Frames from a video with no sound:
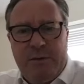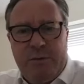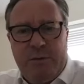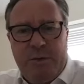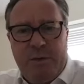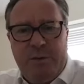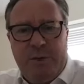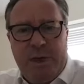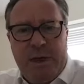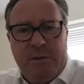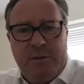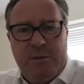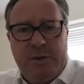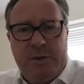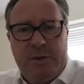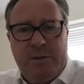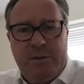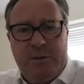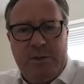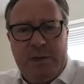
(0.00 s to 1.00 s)
will be able
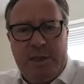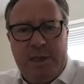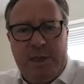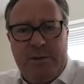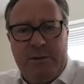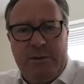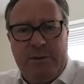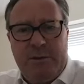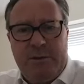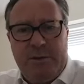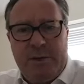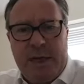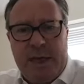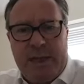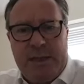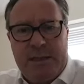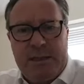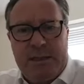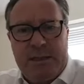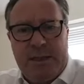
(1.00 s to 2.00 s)
to see through
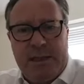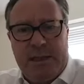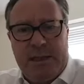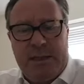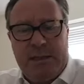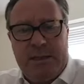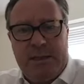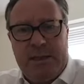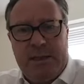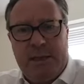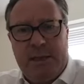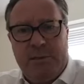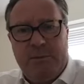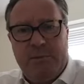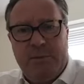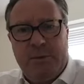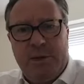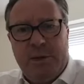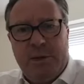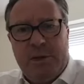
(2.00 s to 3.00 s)
that, and
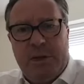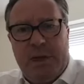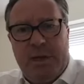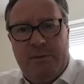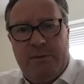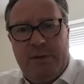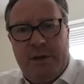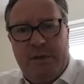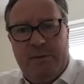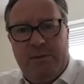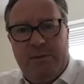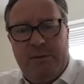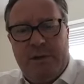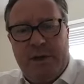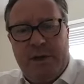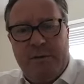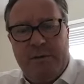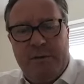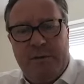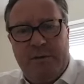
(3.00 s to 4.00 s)
if
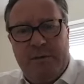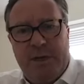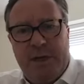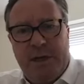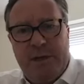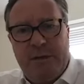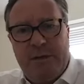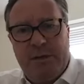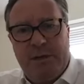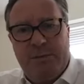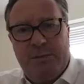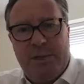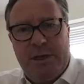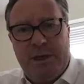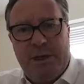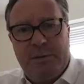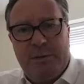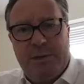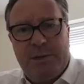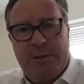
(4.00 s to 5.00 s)
the agent's been
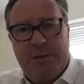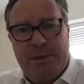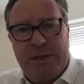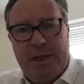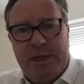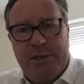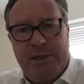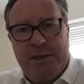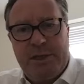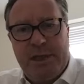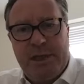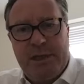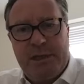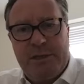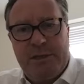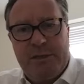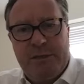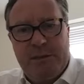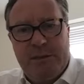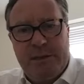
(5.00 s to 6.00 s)
able to
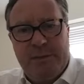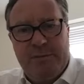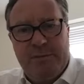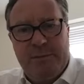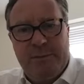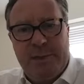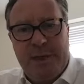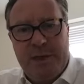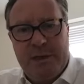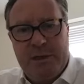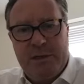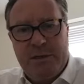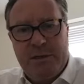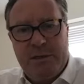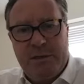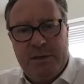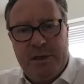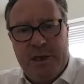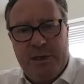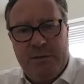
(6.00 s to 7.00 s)
substantiate the
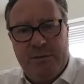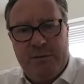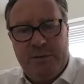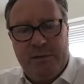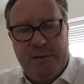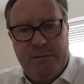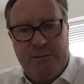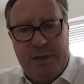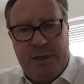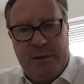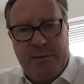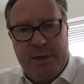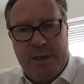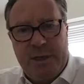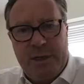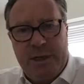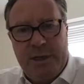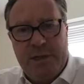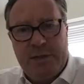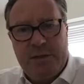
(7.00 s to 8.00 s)
information that and
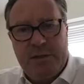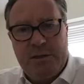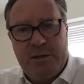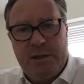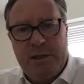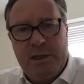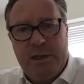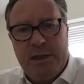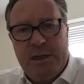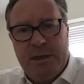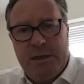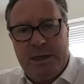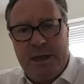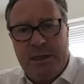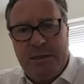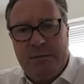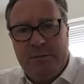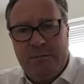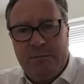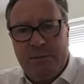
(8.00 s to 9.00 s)
recommendations,
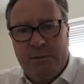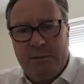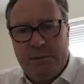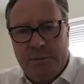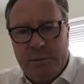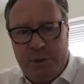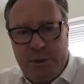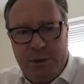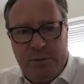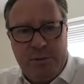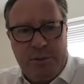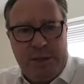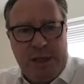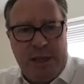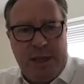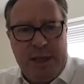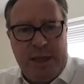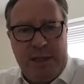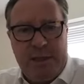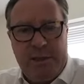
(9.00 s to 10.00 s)
then choose
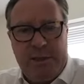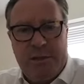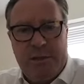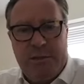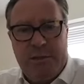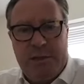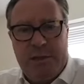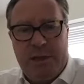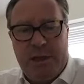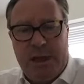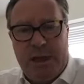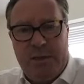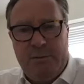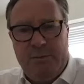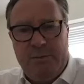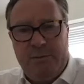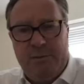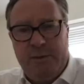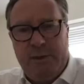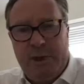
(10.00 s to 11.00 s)
that agent
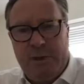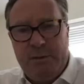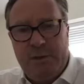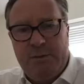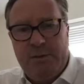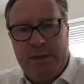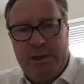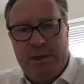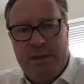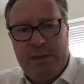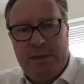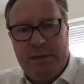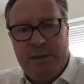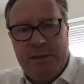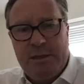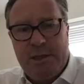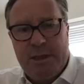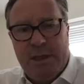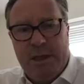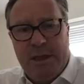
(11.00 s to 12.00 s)
for those
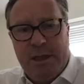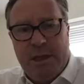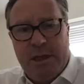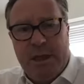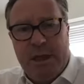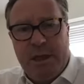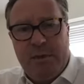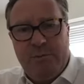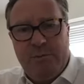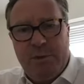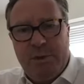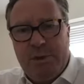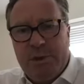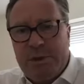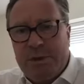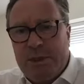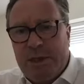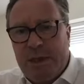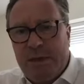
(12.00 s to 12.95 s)
reasons. But